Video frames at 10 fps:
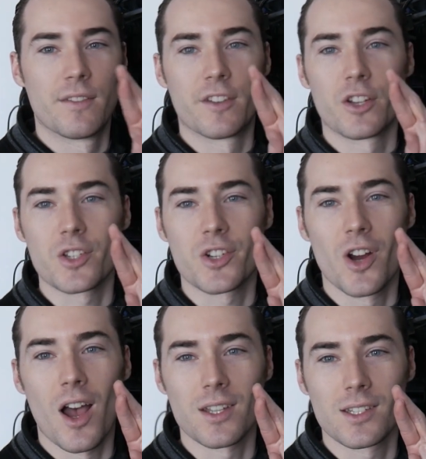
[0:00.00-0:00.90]
Fingers
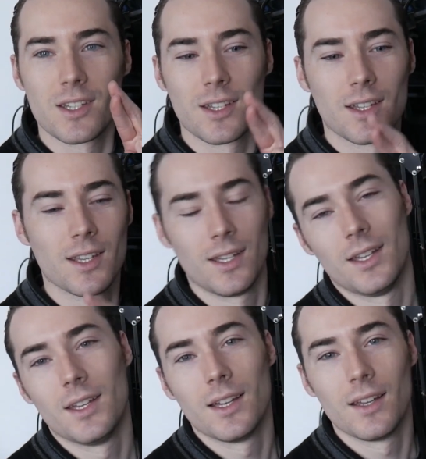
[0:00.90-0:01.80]
crossed.
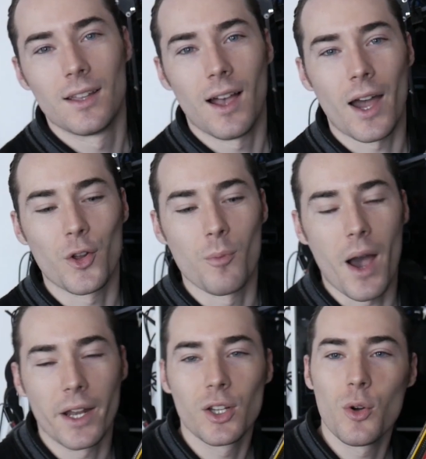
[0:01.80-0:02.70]
I don't
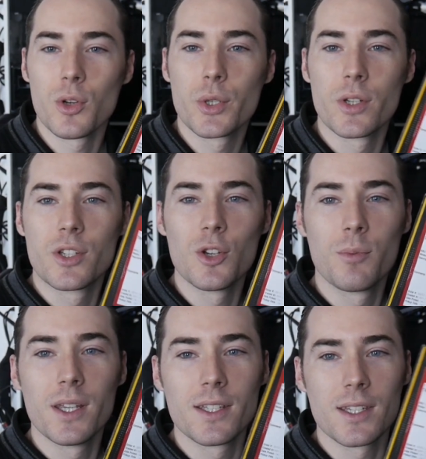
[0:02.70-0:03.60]
mind going to a 2
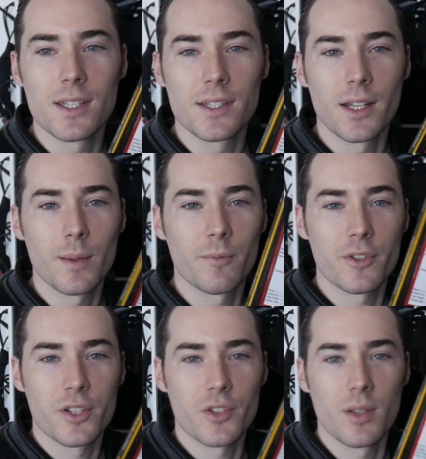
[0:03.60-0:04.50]
PC setup for
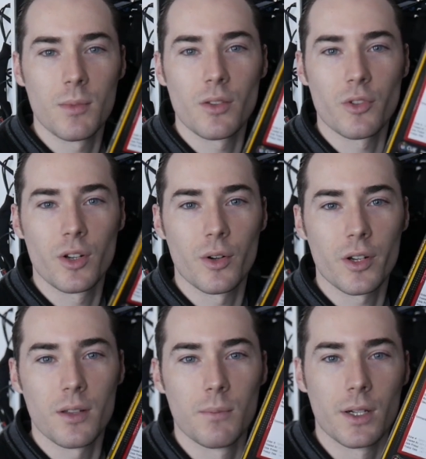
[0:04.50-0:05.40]
streaming and
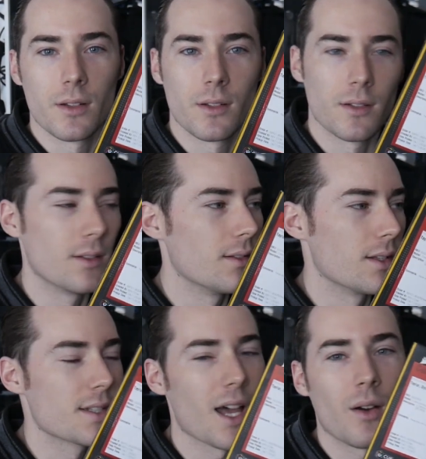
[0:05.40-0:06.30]
recording, but
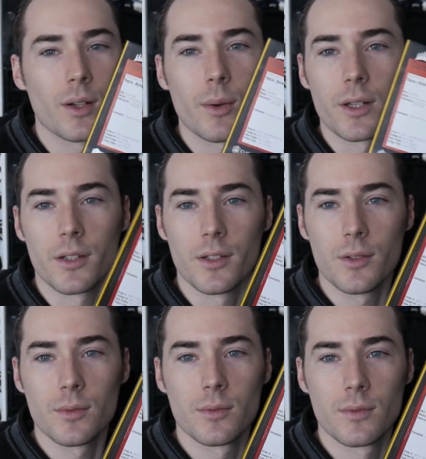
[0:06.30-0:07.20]
it's not what I want to do.